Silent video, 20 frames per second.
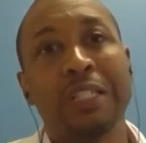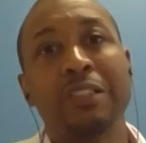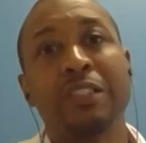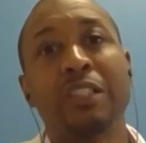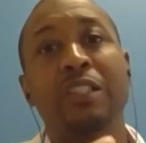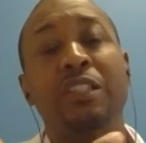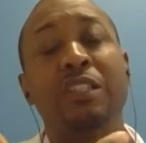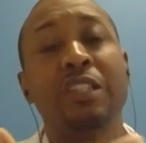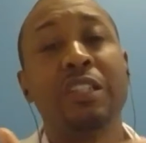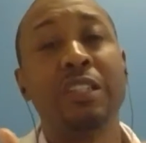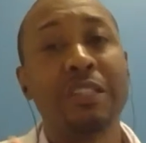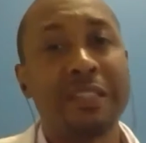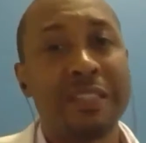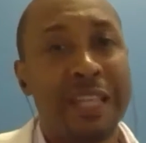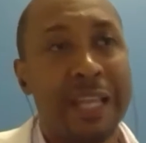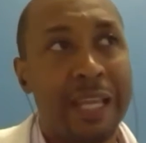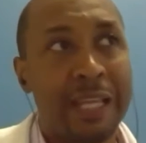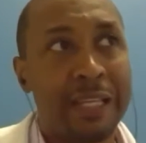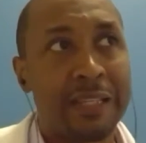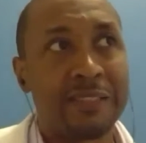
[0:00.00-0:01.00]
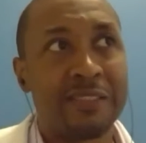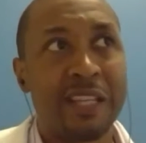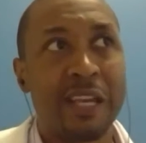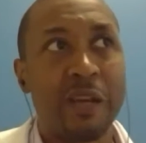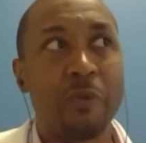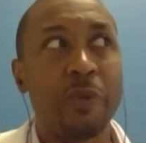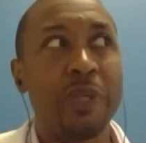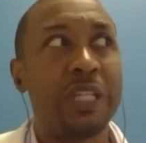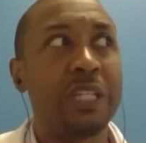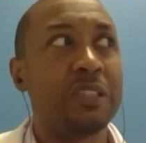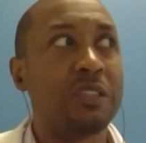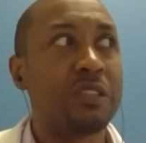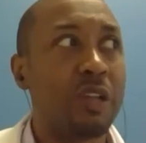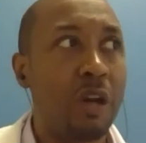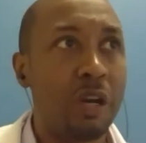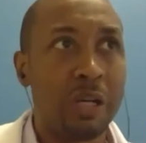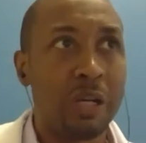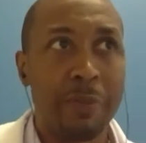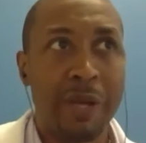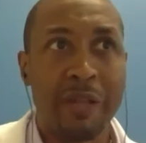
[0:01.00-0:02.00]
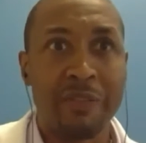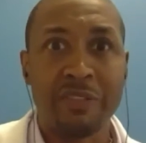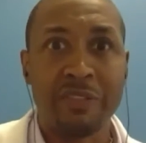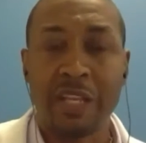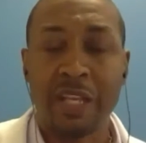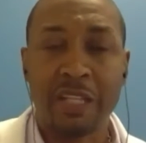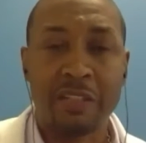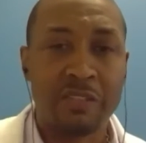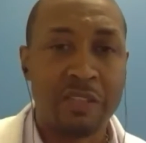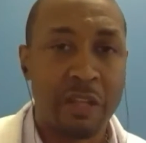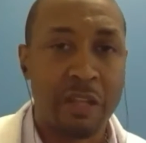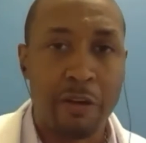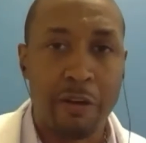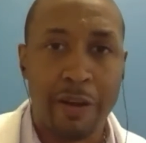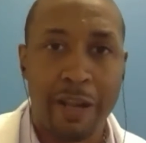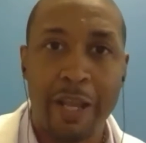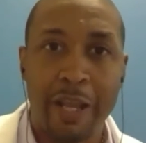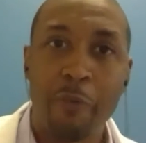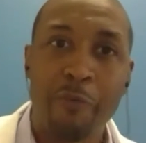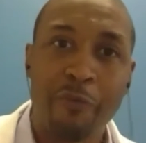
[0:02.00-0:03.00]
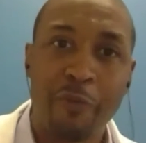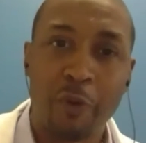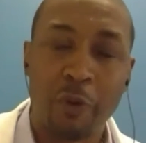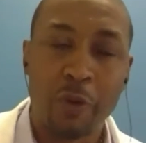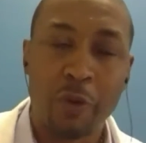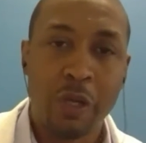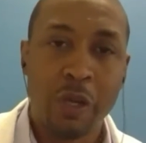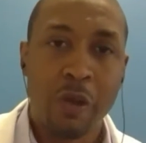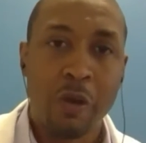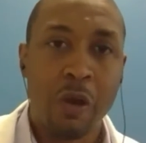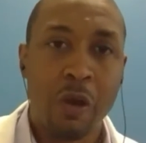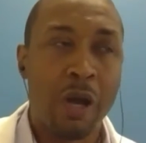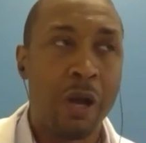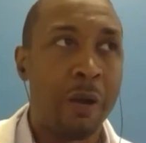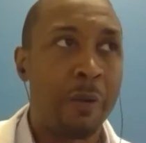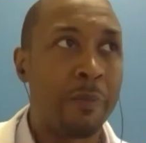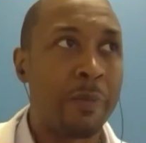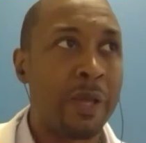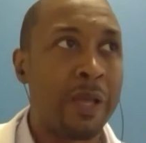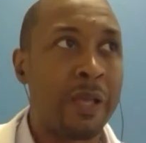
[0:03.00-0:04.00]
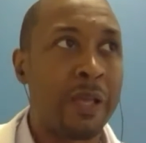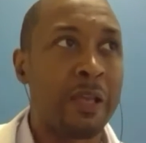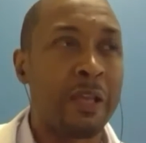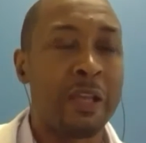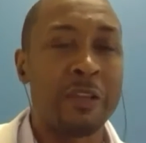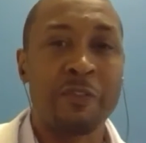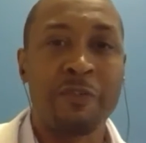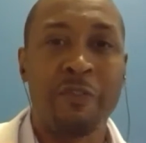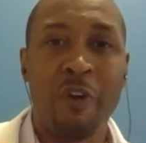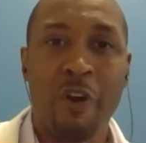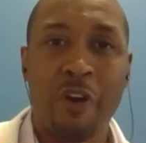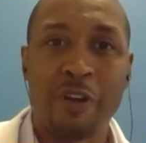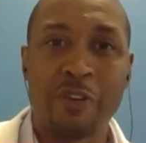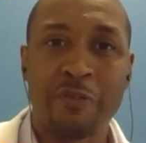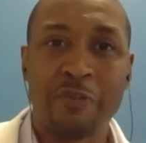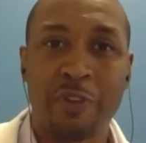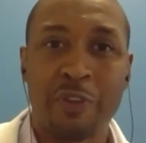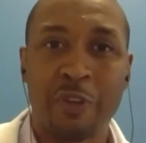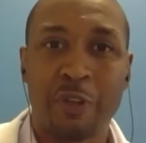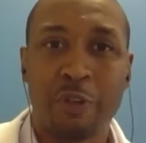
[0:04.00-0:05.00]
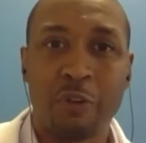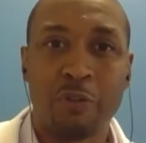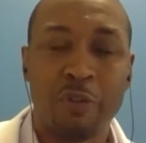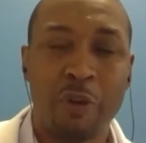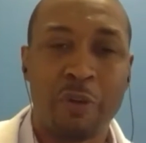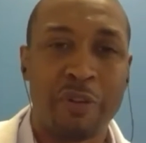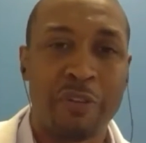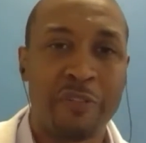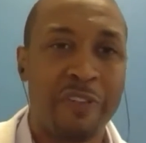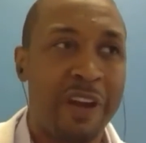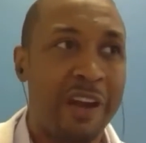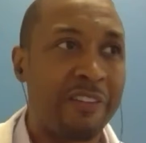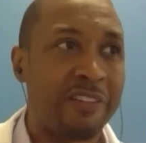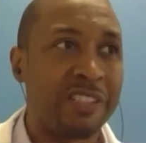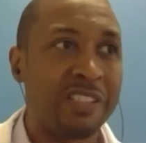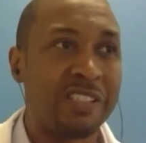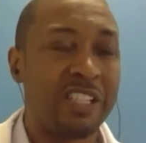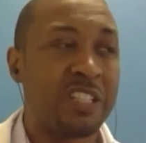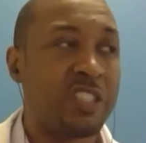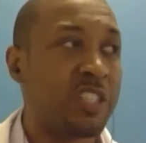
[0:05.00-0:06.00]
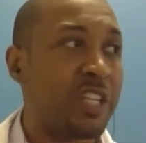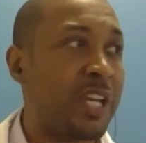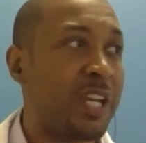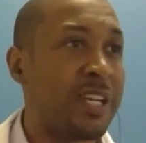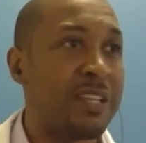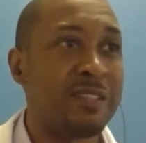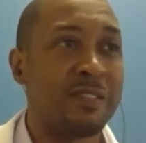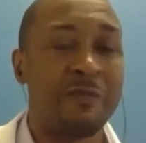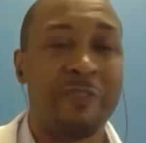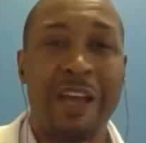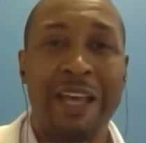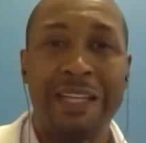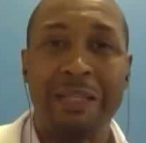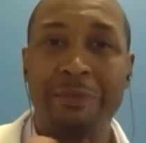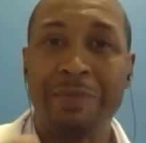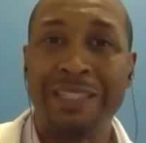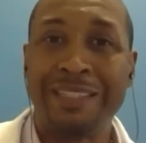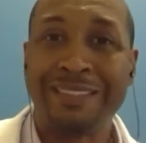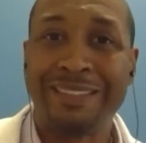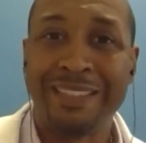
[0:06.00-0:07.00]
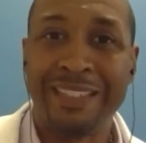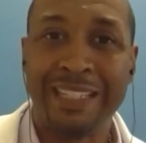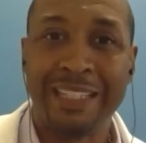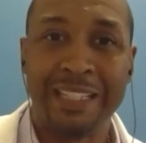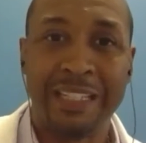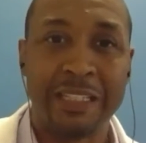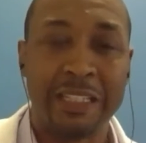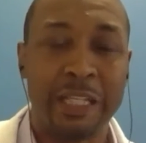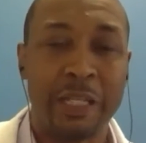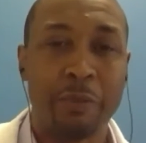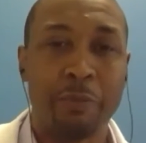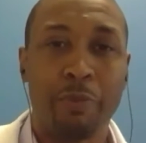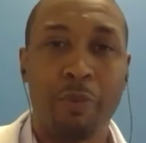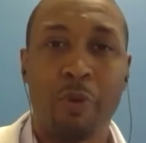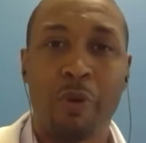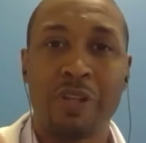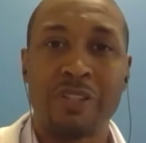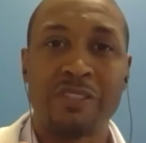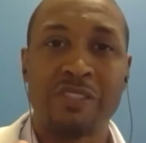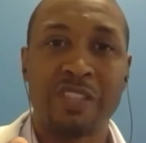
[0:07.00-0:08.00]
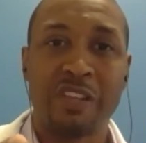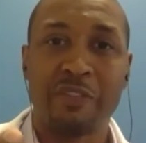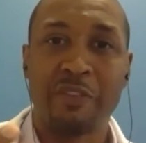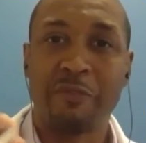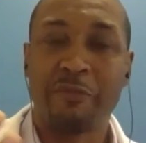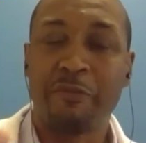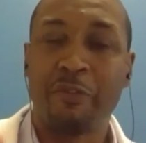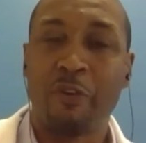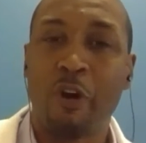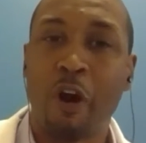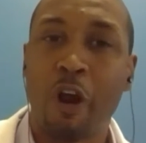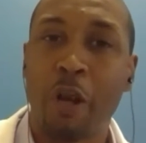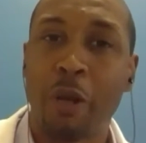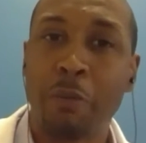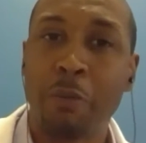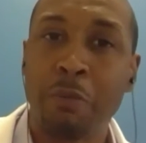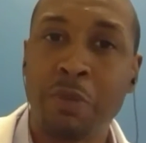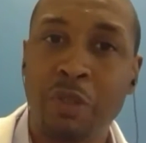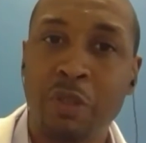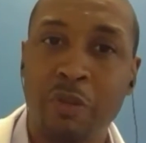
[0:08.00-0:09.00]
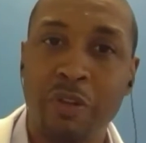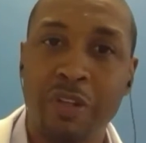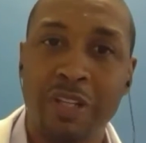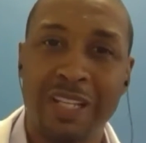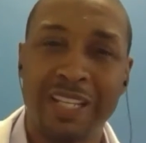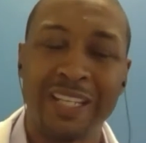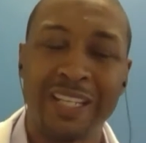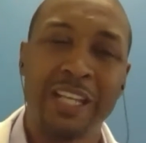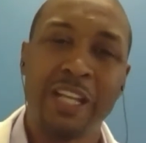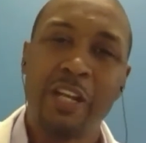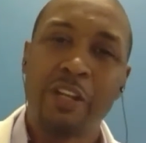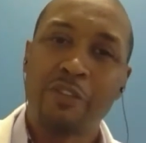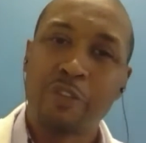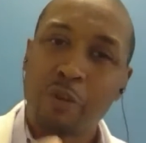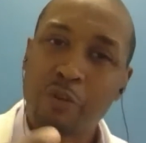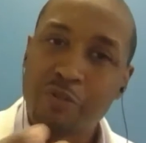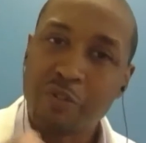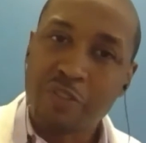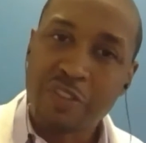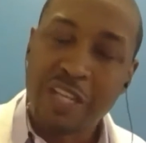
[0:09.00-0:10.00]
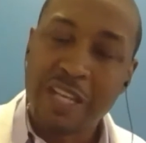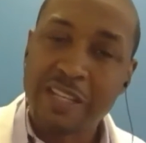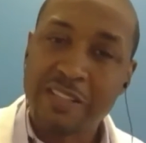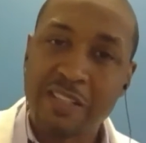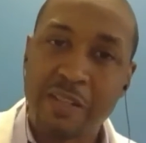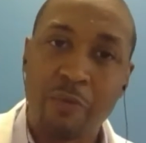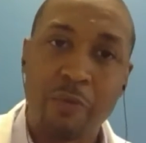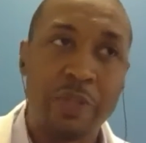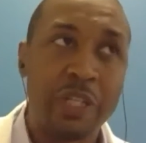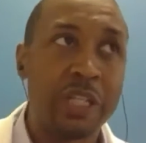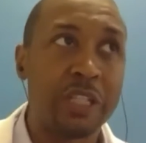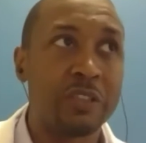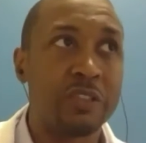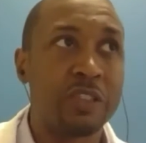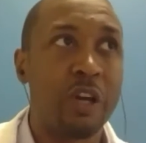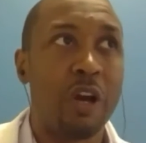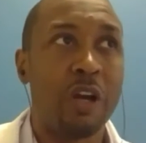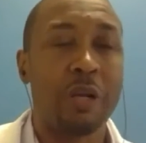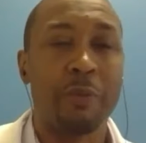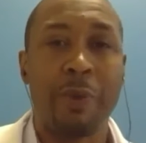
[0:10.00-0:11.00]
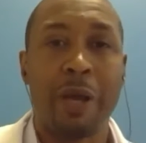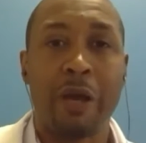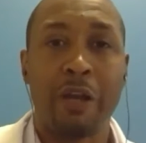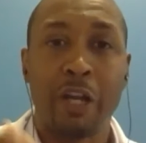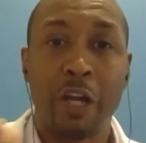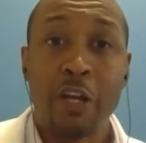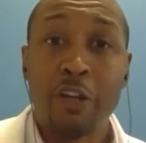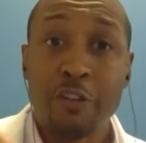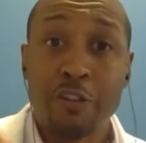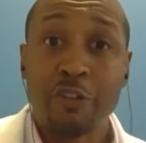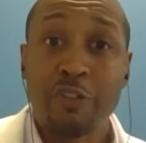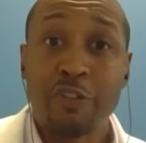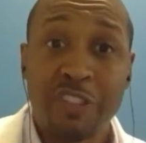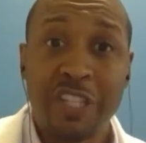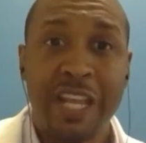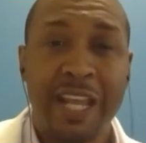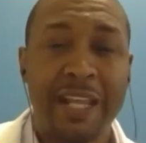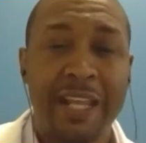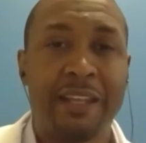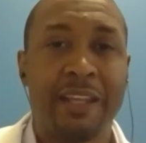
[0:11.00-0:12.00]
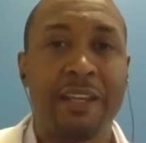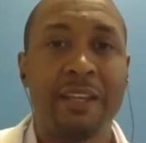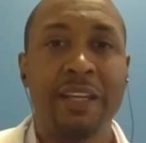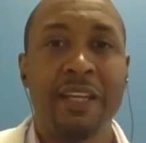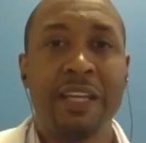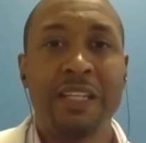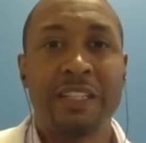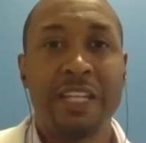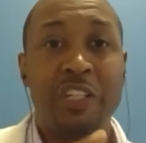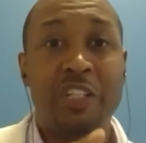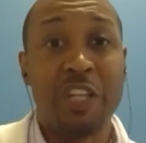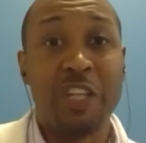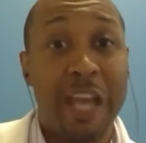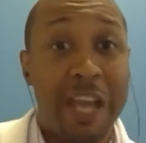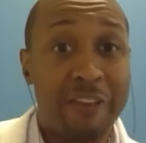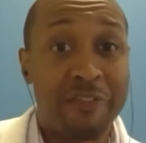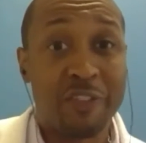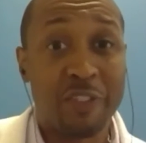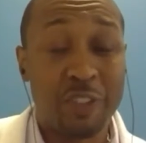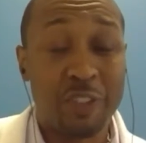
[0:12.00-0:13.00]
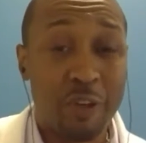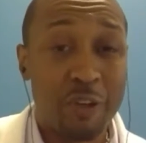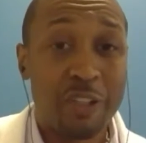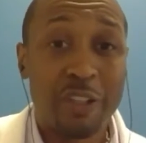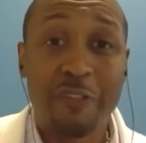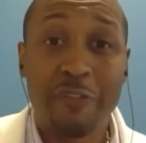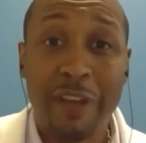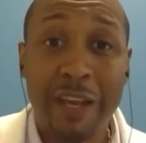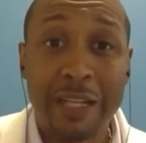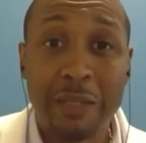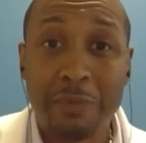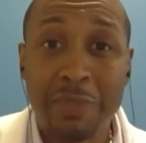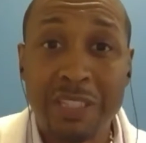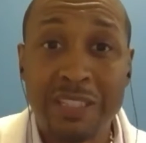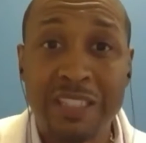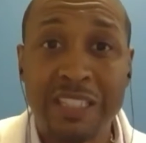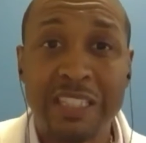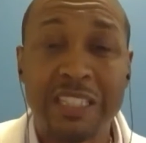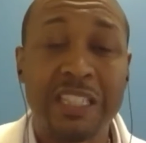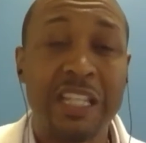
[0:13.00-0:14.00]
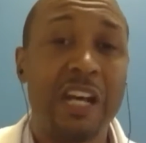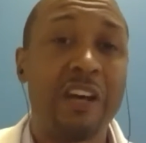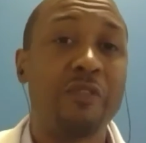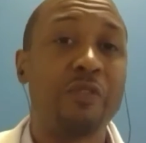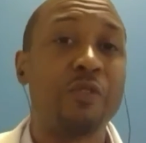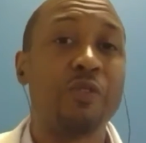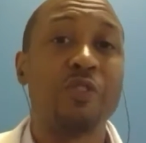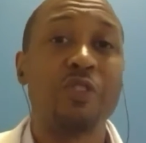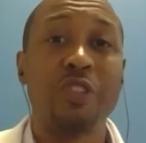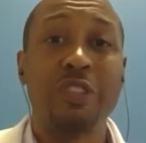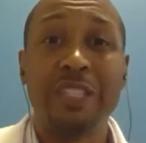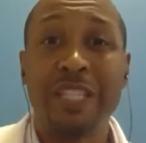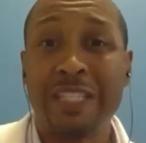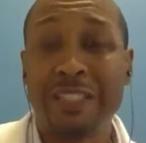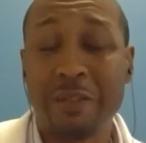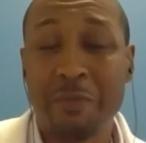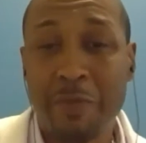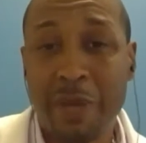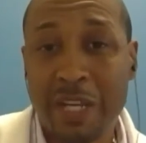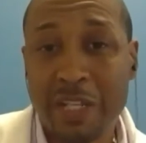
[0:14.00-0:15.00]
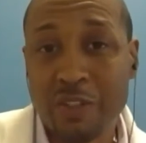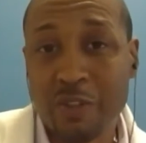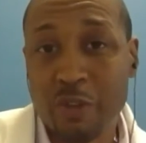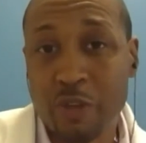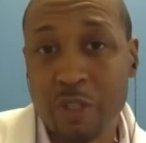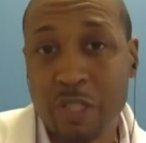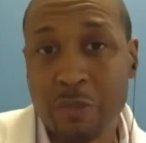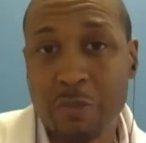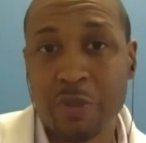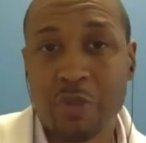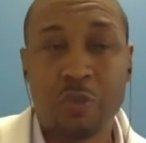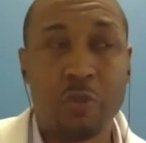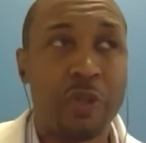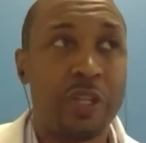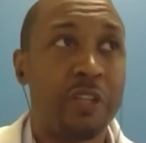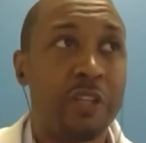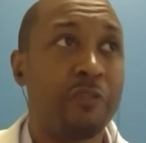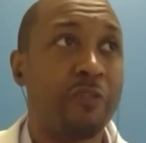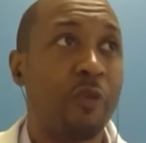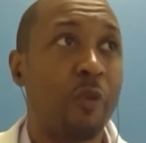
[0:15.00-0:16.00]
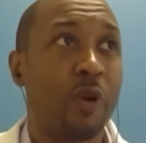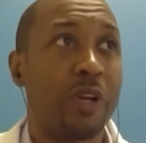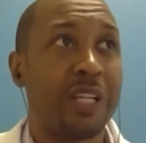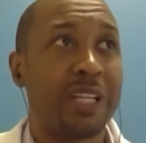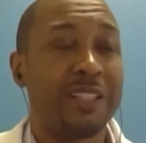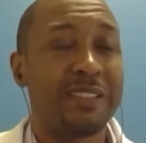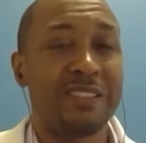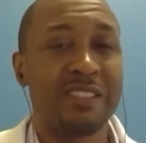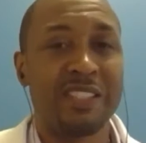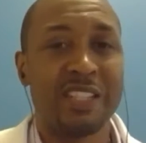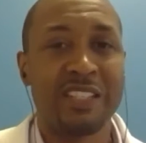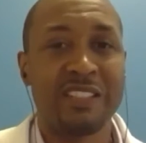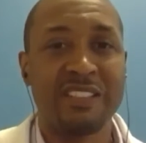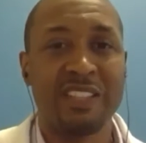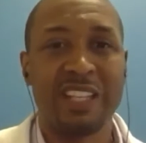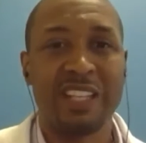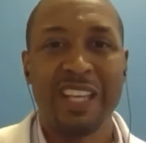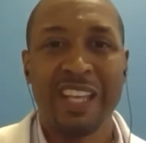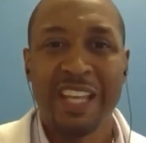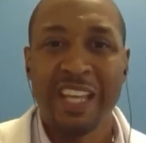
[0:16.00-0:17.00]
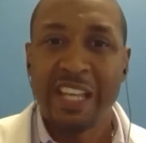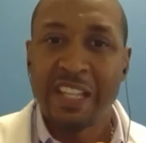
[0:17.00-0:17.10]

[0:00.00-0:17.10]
the good thing is that we can talk about things that are helpful um, as far as for the coronavirus, such as vitamin D and the importance of it for our immunity. Those are things that we could talk about, understanding that you have to know your vitamin D levels. You need to make sure they're between 40 and 60.